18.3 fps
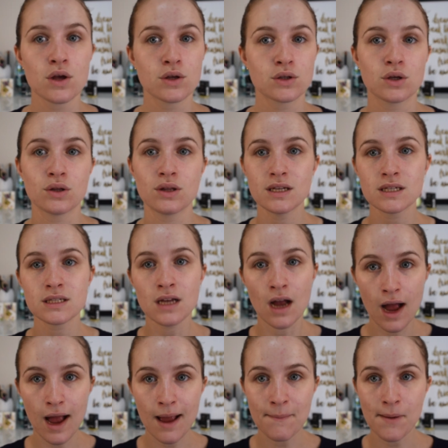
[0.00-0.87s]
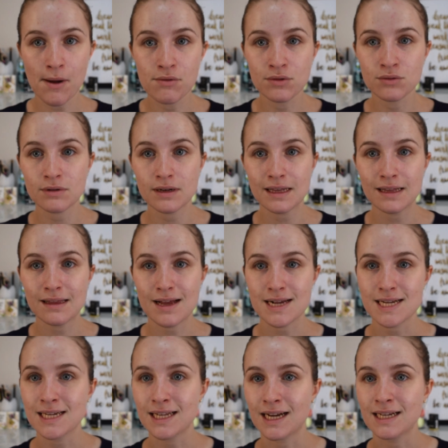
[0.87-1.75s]
So this time I was really
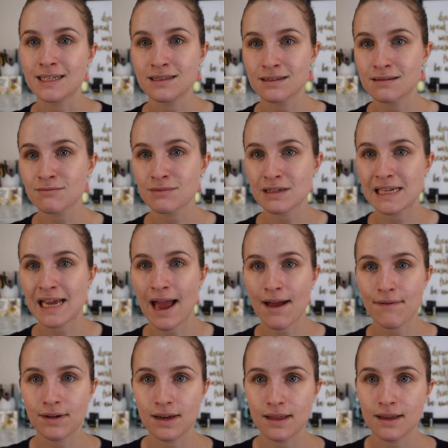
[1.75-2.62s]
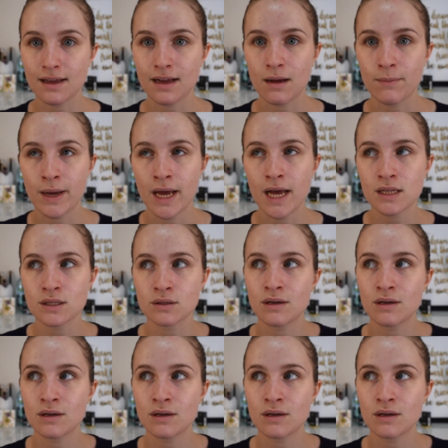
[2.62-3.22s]
lucky and I didn't really have anything come out.